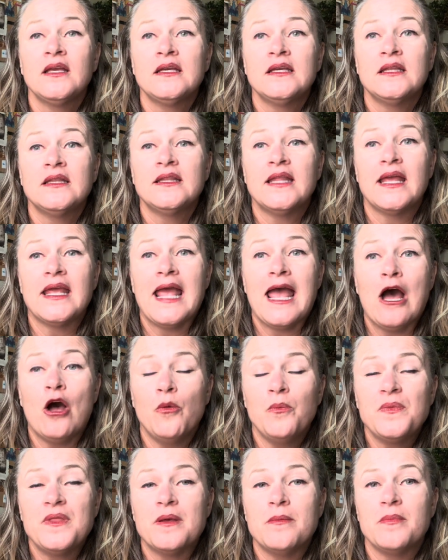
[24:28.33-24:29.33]
They
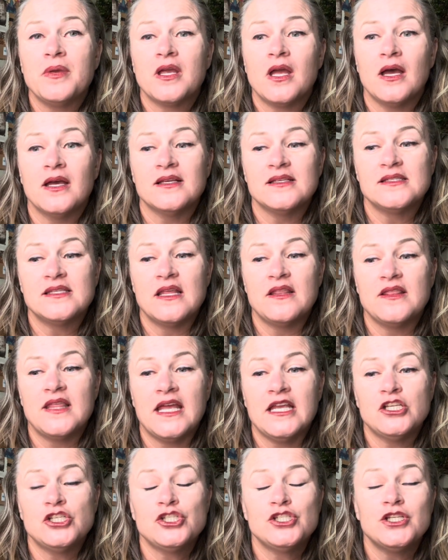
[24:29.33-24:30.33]
help them because they
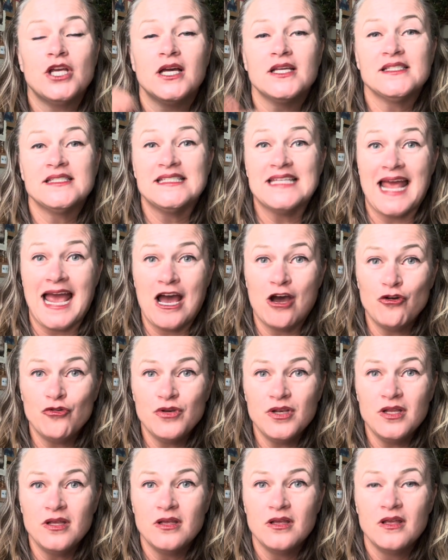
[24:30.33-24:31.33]
shut down